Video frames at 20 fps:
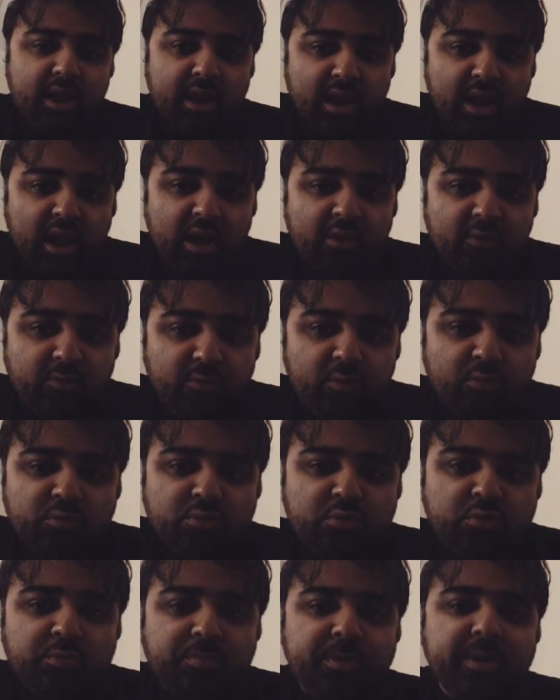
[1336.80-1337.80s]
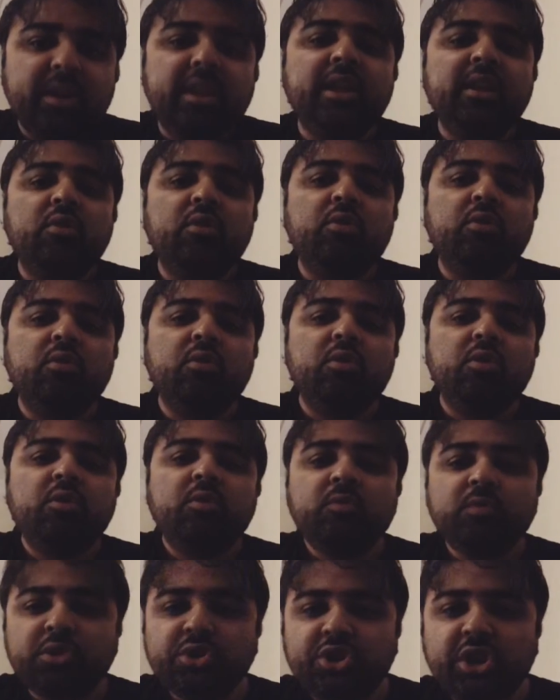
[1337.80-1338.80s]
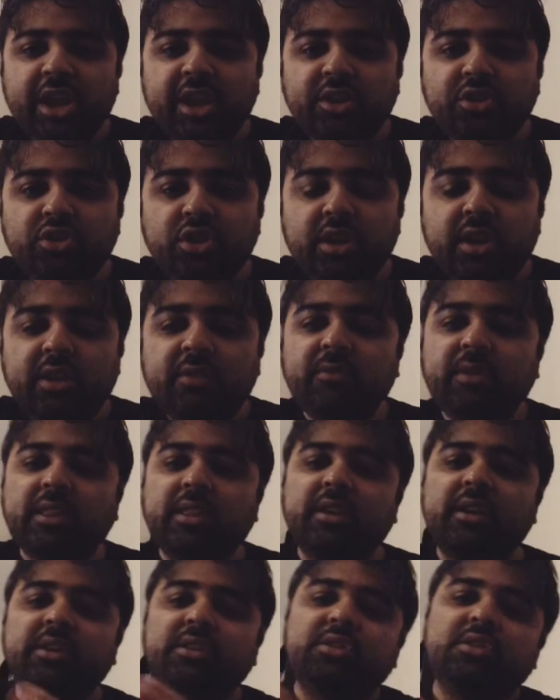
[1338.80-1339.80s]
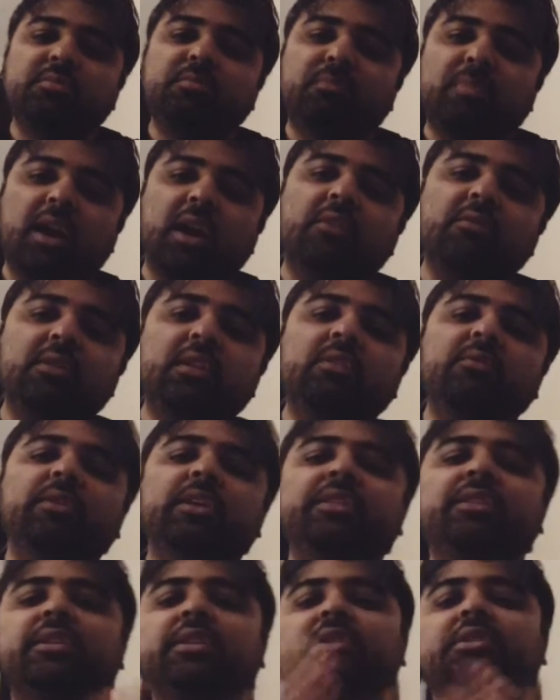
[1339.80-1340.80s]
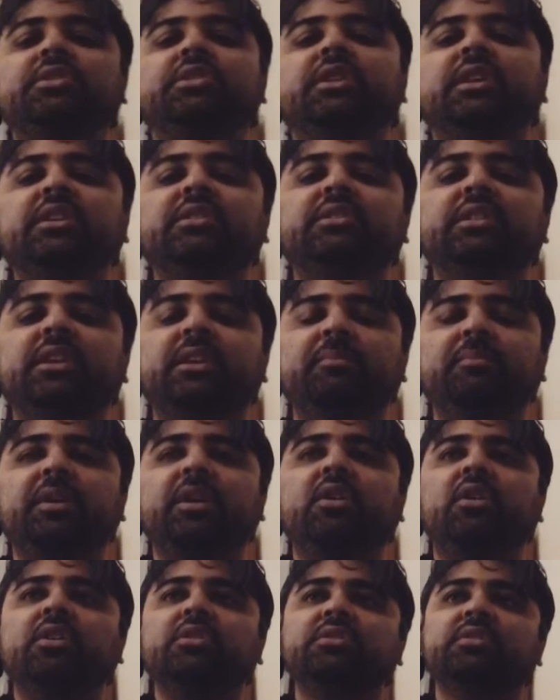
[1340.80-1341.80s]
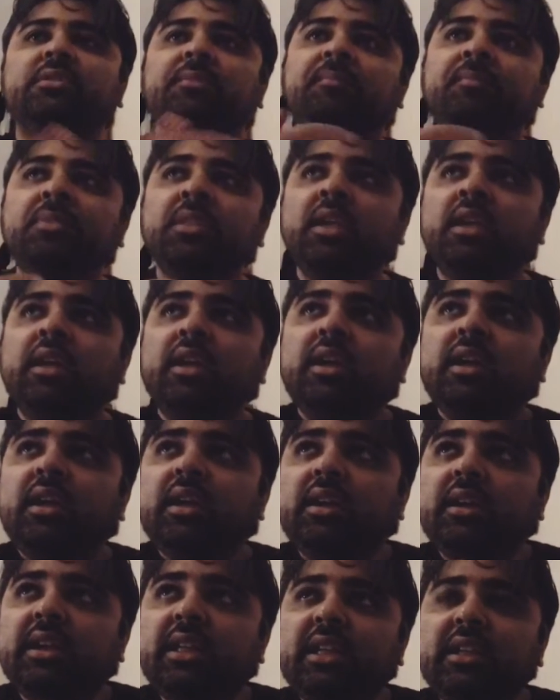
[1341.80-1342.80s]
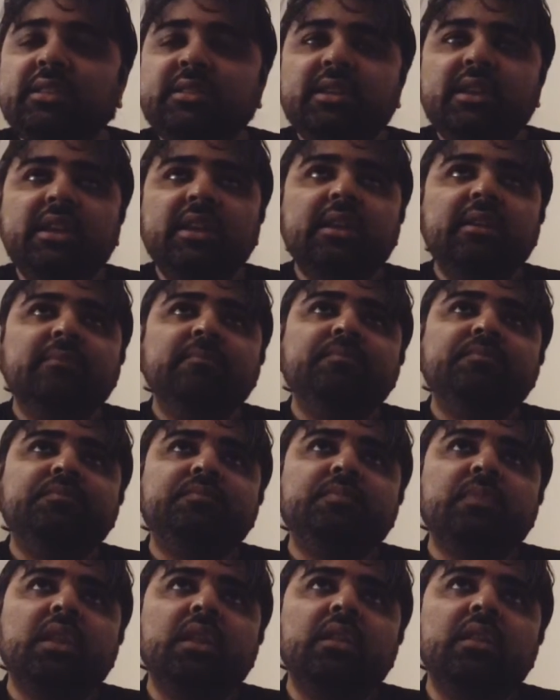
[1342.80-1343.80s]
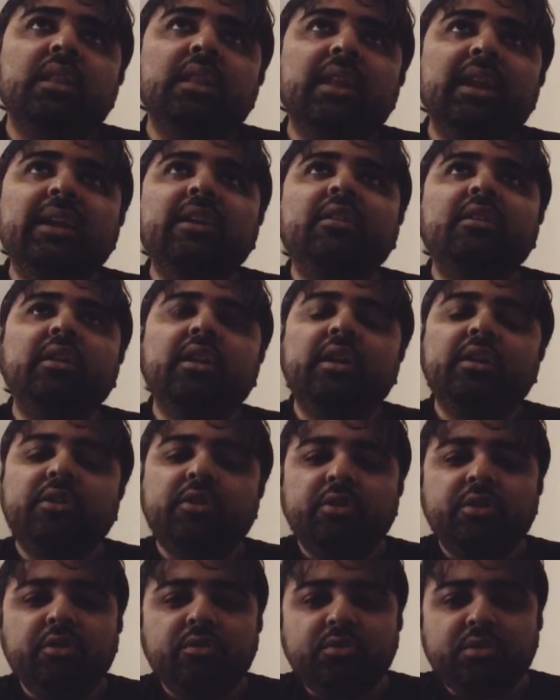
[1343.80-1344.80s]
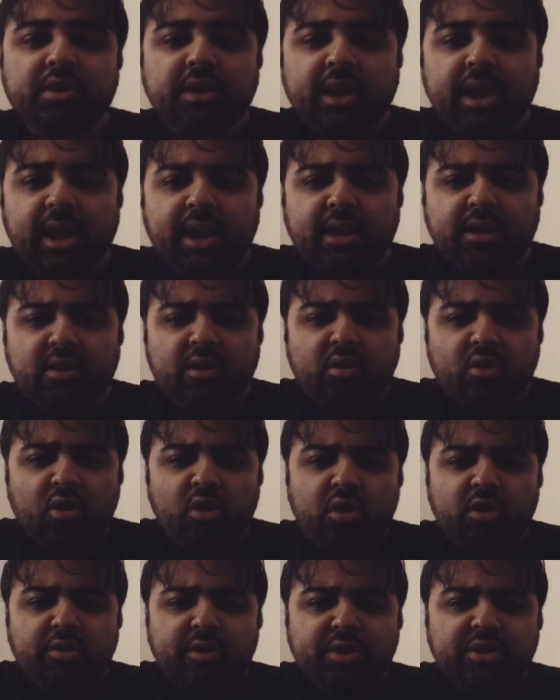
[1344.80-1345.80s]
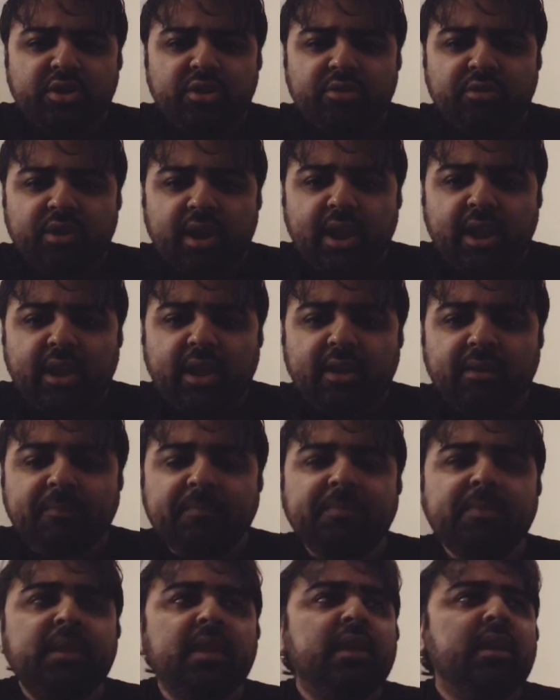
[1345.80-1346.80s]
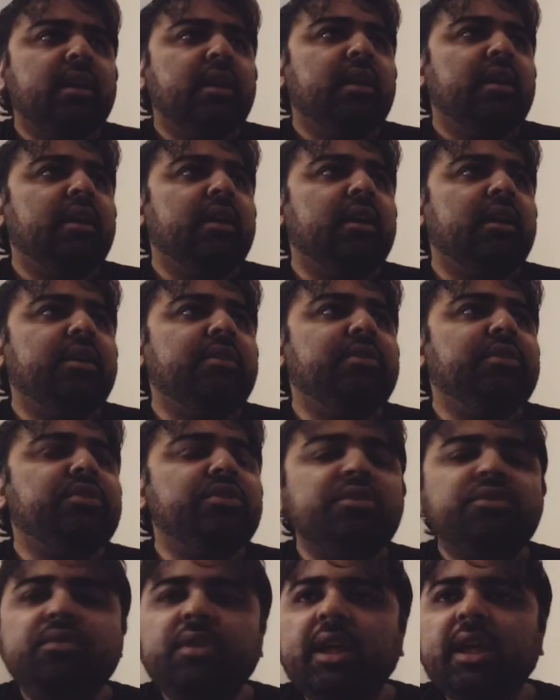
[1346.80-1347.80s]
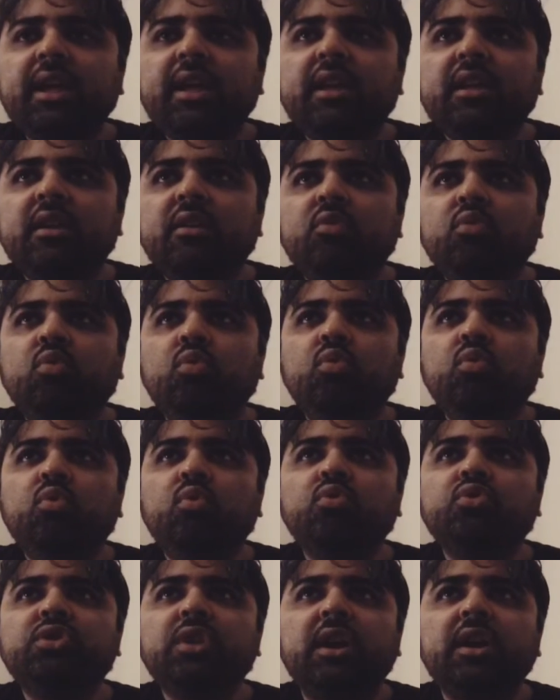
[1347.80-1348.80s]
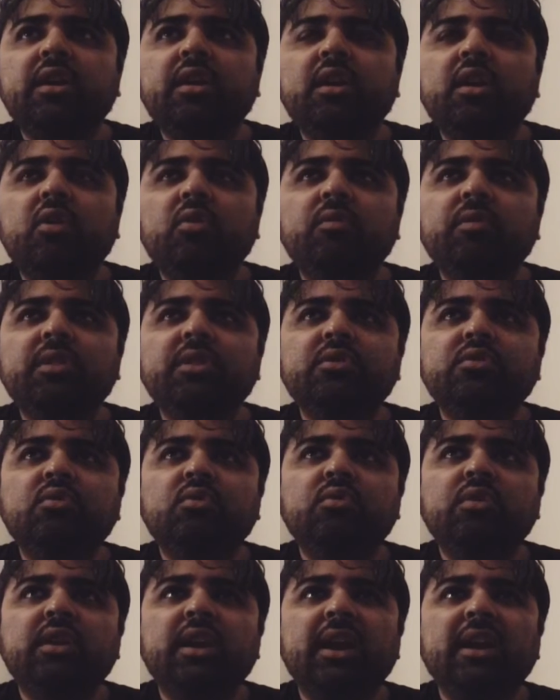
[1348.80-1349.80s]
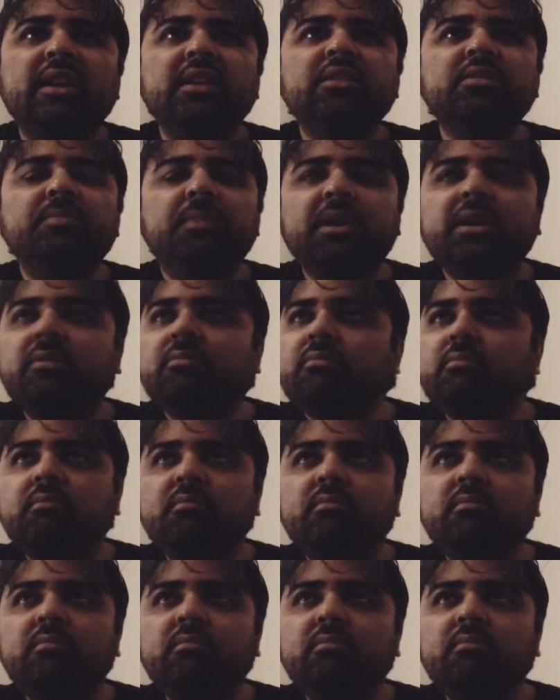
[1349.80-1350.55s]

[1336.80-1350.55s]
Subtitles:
Kung Fu superhero was Shang-Chi. Whether it's Marvel, whether it's DC. Because DC later introduced a character called Richard Dragon. Richard Dragon, who started out with his own titles but